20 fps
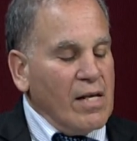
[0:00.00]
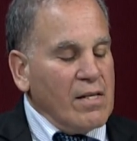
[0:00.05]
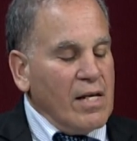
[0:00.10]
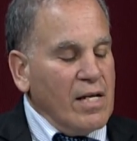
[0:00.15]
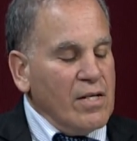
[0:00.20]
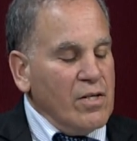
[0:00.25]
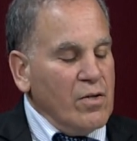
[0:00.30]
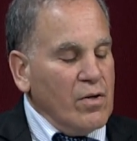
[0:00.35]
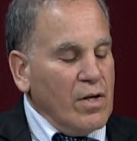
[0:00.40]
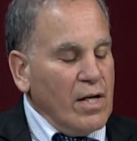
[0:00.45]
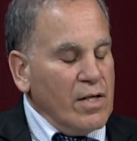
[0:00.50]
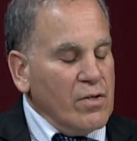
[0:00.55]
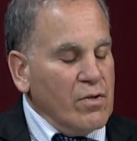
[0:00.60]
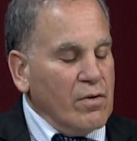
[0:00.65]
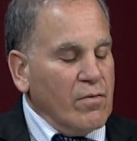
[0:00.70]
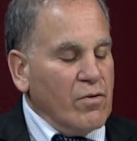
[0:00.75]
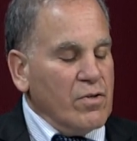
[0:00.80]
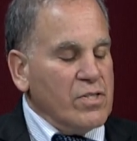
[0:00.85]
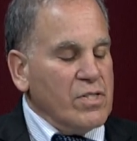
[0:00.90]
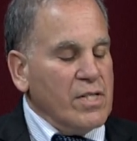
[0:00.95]

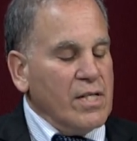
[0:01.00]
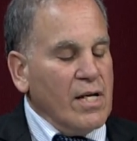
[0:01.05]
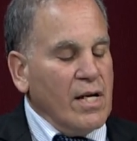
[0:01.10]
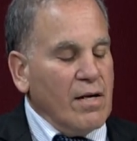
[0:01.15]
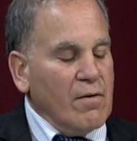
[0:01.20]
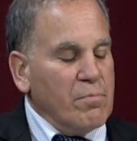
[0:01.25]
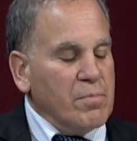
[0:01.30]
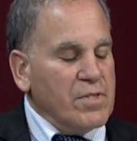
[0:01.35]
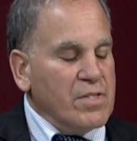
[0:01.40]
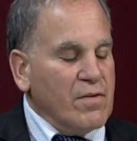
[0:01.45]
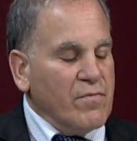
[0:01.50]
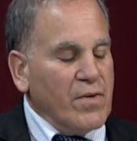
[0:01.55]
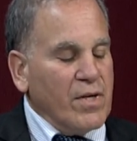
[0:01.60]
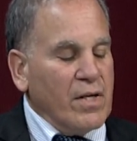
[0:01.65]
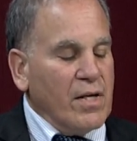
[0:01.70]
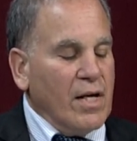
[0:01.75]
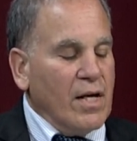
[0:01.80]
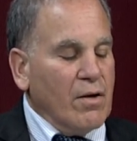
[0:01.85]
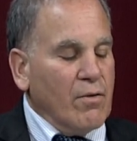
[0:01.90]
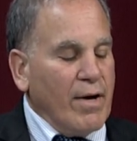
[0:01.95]
University of Pacific
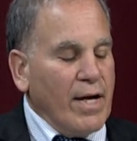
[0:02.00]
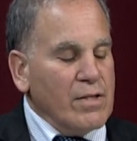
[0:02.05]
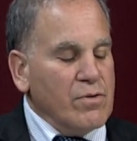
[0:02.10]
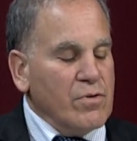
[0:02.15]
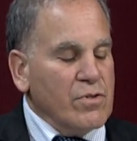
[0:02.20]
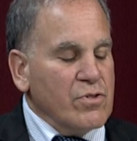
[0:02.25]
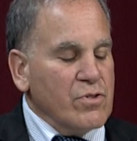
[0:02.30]
Graduate